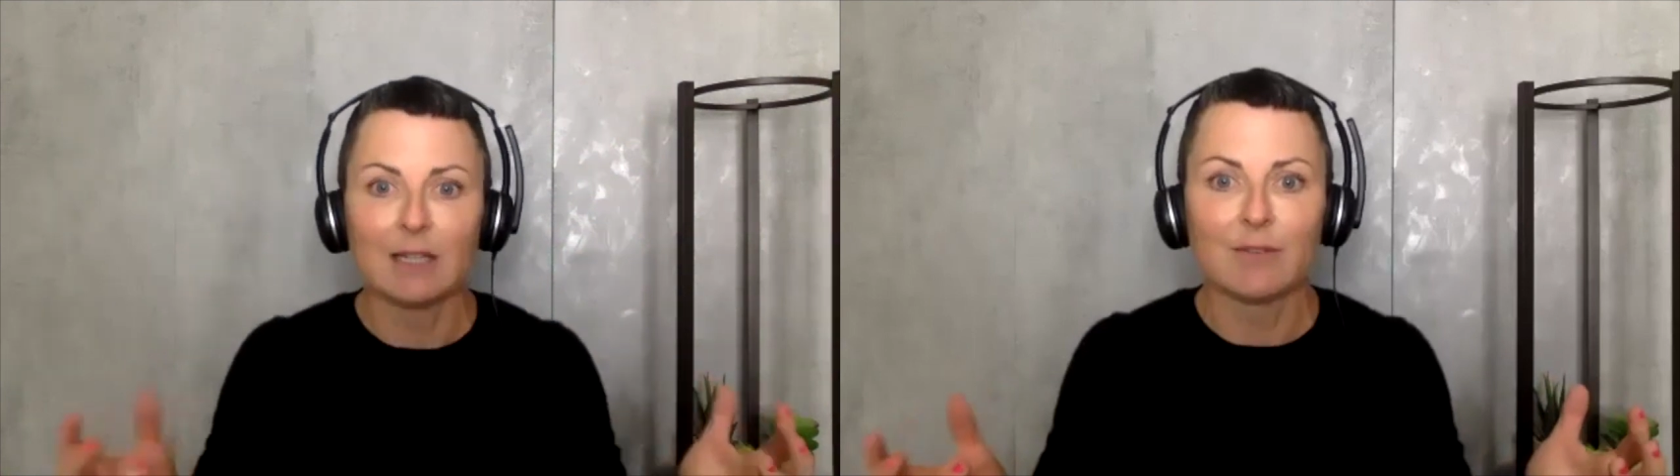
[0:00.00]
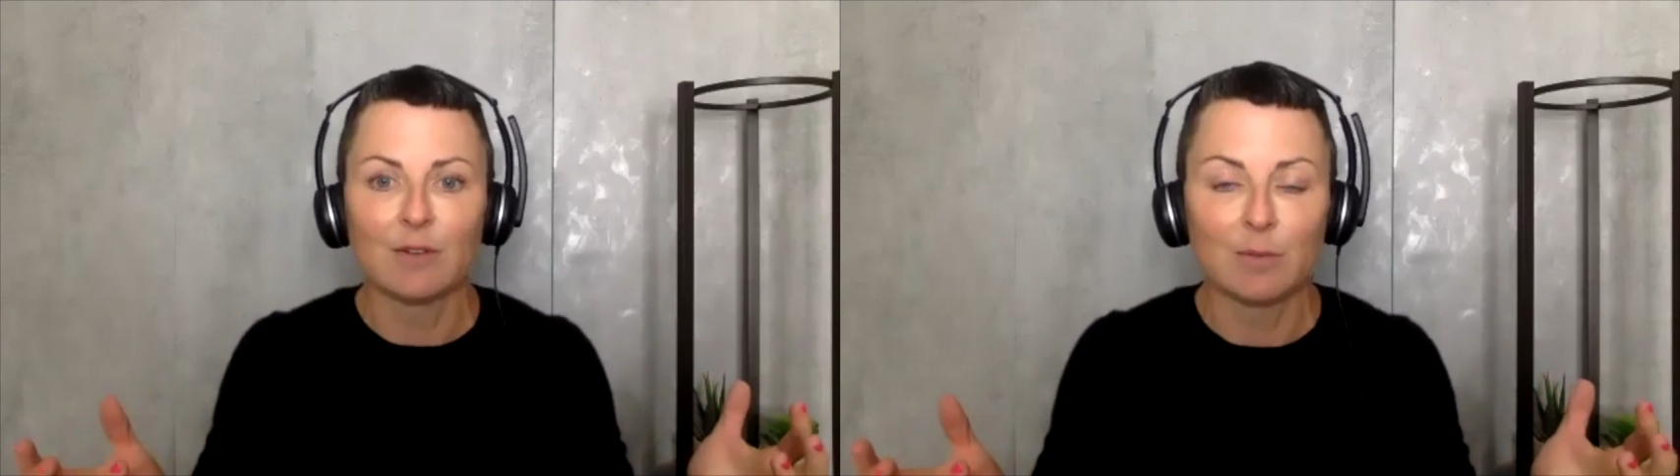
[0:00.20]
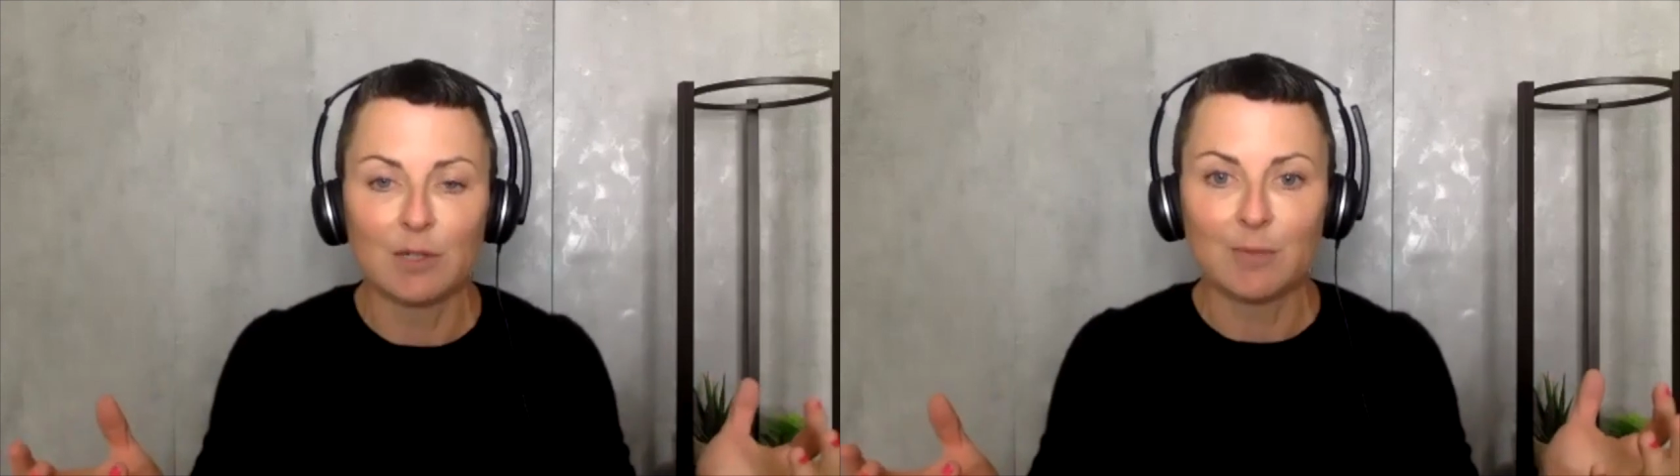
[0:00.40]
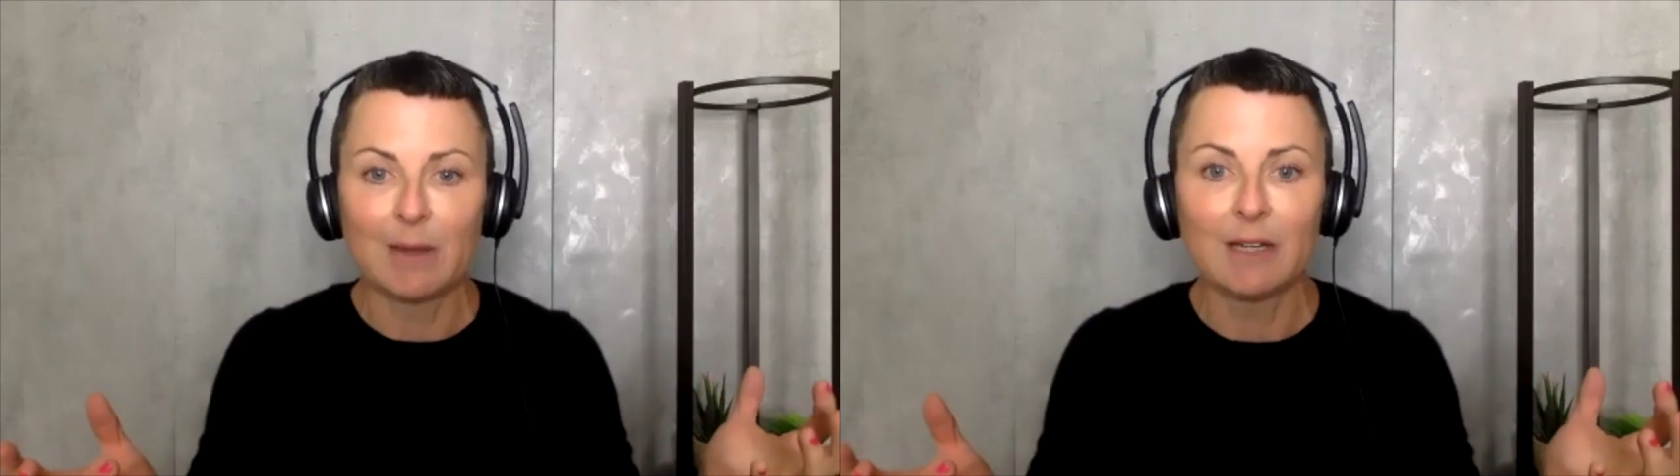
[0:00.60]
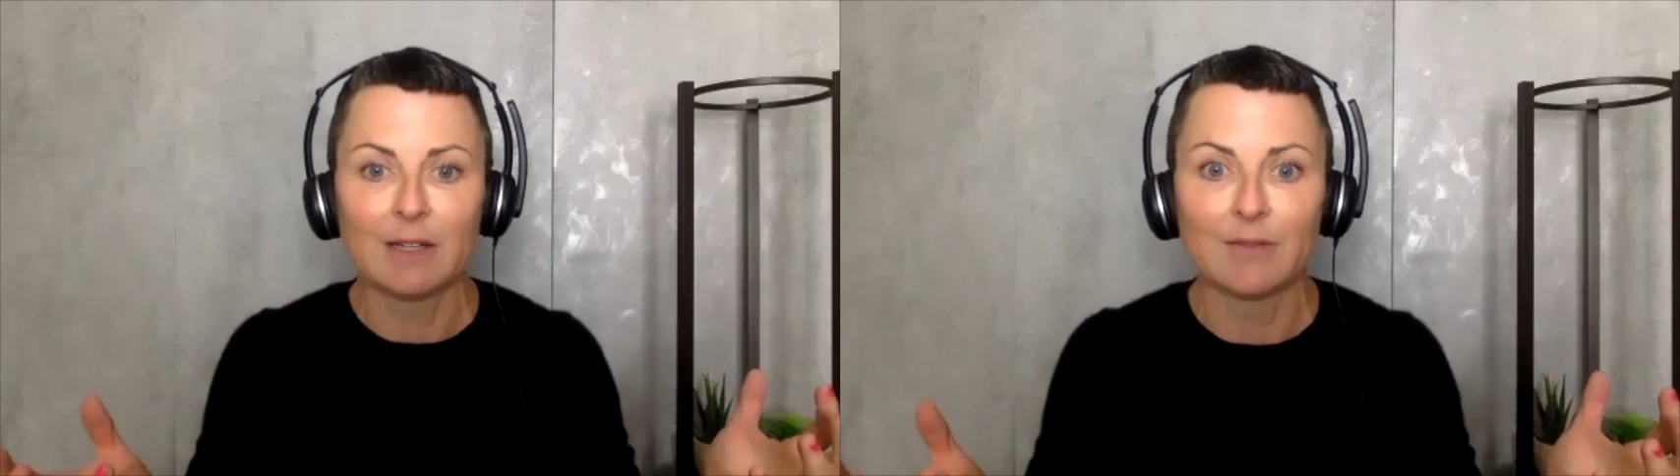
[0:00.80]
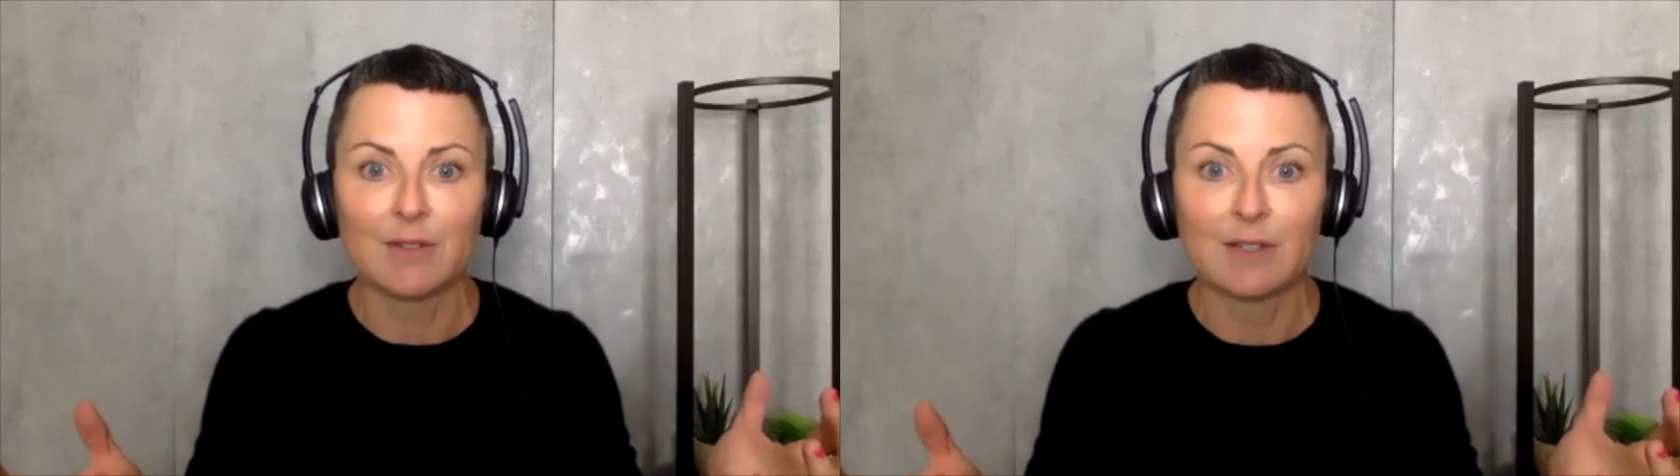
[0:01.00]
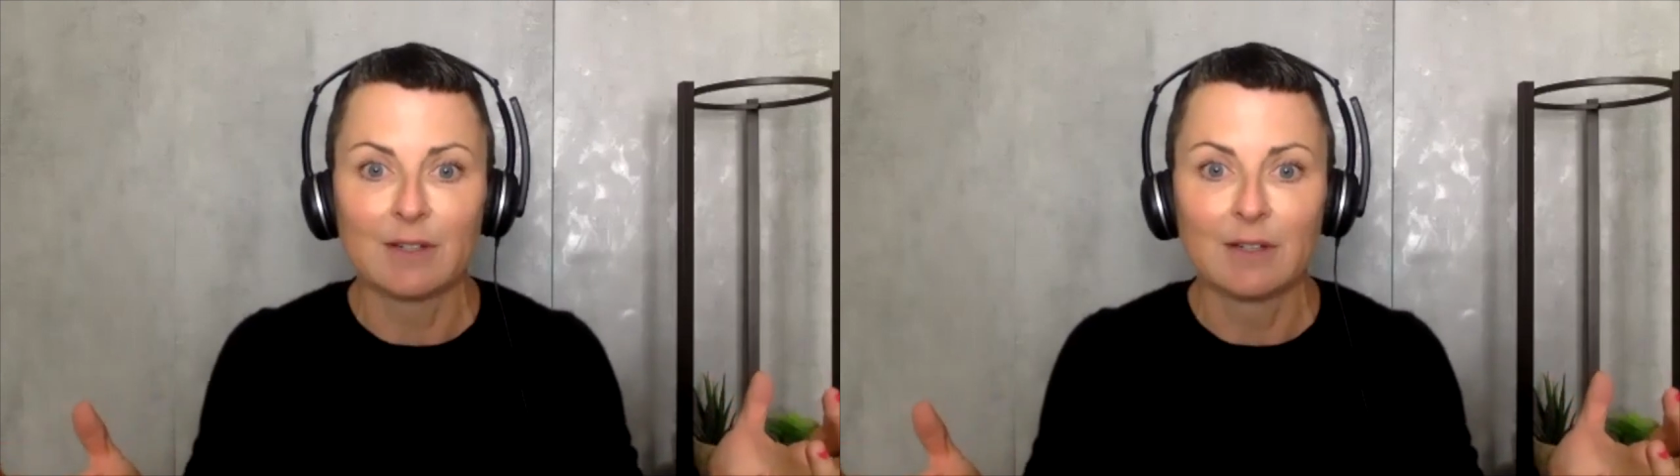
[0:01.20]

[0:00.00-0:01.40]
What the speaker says: different perspectives.